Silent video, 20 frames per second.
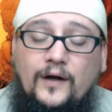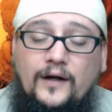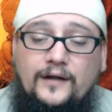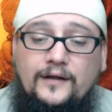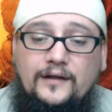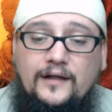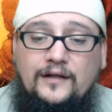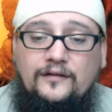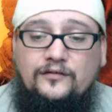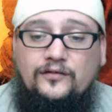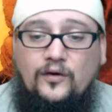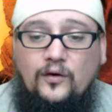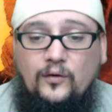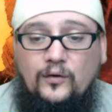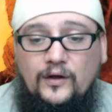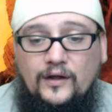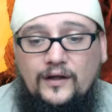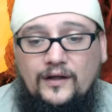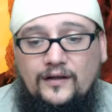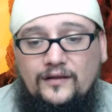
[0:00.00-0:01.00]
right? And
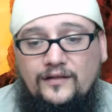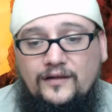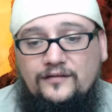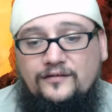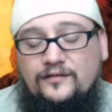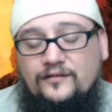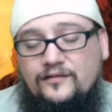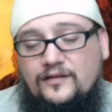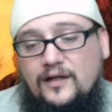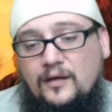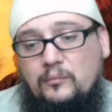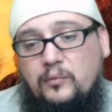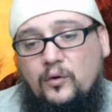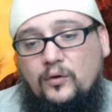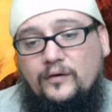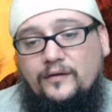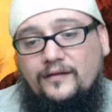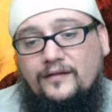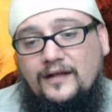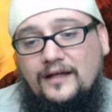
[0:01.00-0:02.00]
so this is the
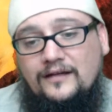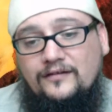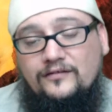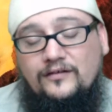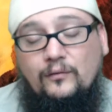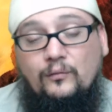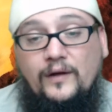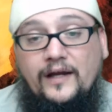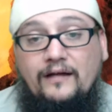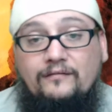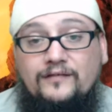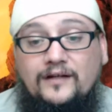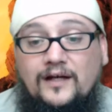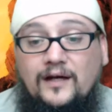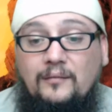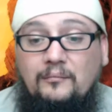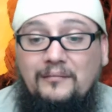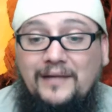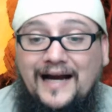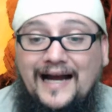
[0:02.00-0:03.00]
important thing is that we have
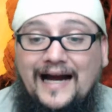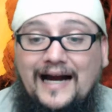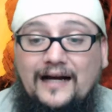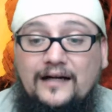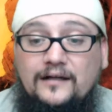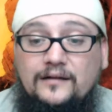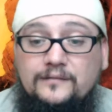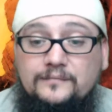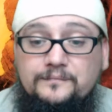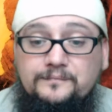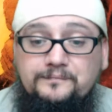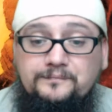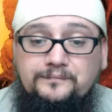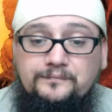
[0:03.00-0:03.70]
to come back